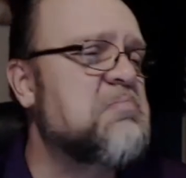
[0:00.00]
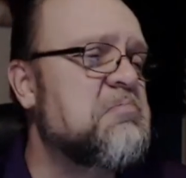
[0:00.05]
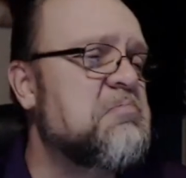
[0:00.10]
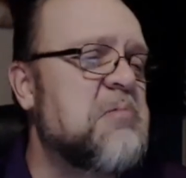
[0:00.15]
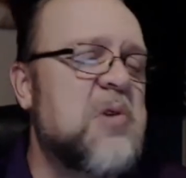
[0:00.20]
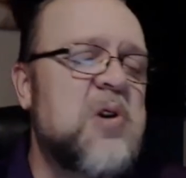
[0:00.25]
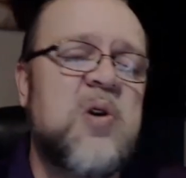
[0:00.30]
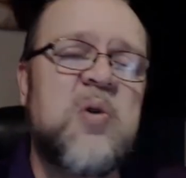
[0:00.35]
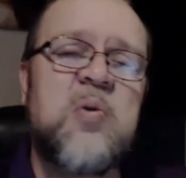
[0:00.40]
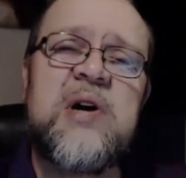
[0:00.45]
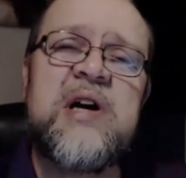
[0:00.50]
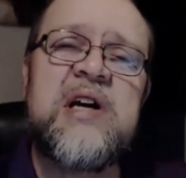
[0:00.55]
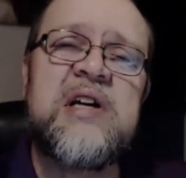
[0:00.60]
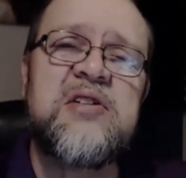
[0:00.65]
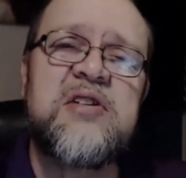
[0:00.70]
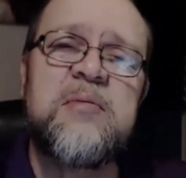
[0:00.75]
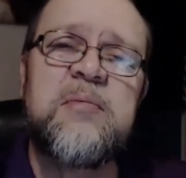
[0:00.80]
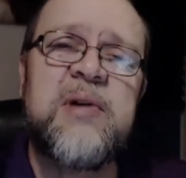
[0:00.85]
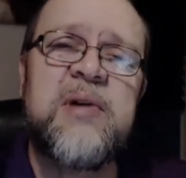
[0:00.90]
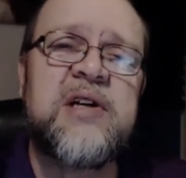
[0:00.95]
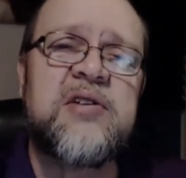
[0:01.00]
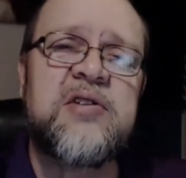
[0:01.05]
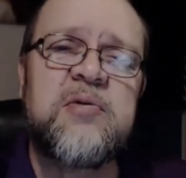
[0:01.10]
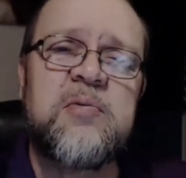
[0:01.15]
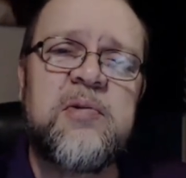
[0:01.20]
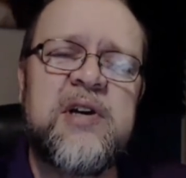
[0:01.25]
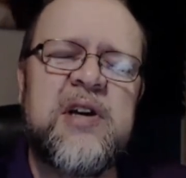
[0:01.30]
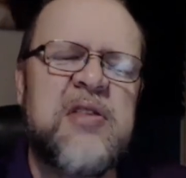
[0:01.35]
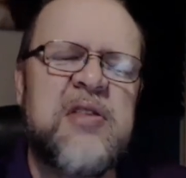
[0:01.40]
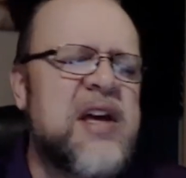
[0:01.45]
their way is the best
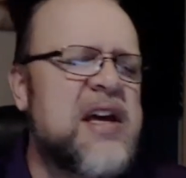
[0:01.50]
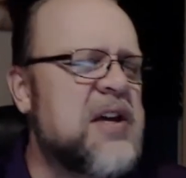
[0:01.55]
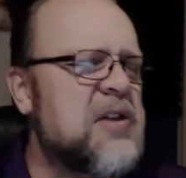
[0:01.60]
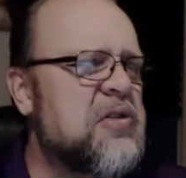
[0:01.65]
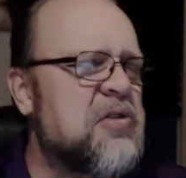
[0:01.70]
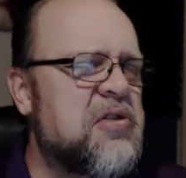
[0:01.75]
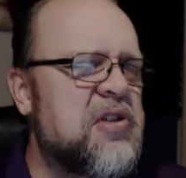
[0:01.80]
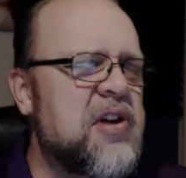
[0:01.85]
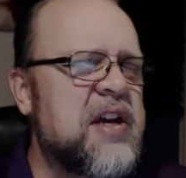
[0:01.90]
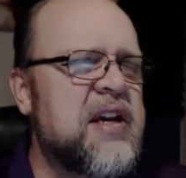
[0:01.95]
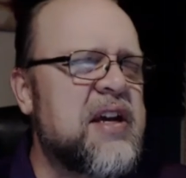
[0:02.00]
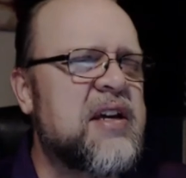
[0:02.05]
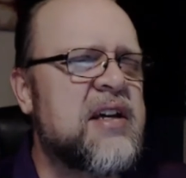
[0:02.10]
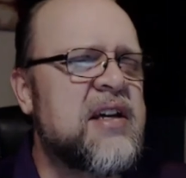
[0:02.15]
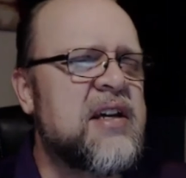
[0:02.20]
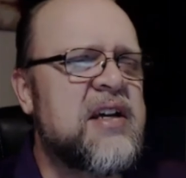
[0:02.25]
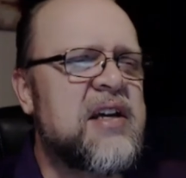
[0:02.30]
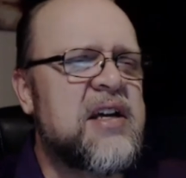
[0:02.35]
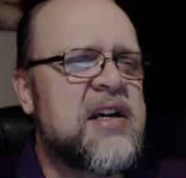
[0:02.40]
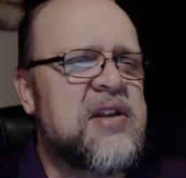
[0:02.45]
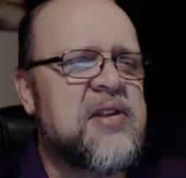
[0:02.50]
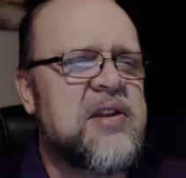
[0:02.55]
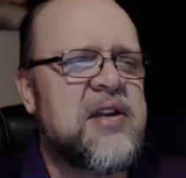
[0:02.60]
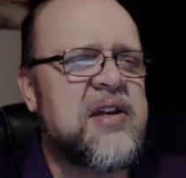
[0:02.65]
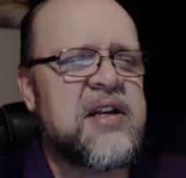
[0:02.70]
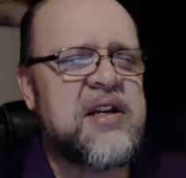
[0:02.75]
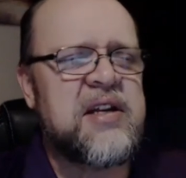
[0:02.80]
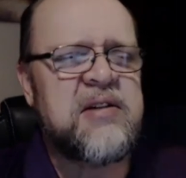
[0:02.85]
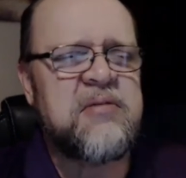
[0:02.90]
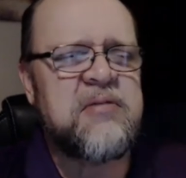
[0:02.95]
way. They think
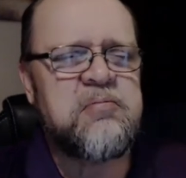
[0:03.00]
that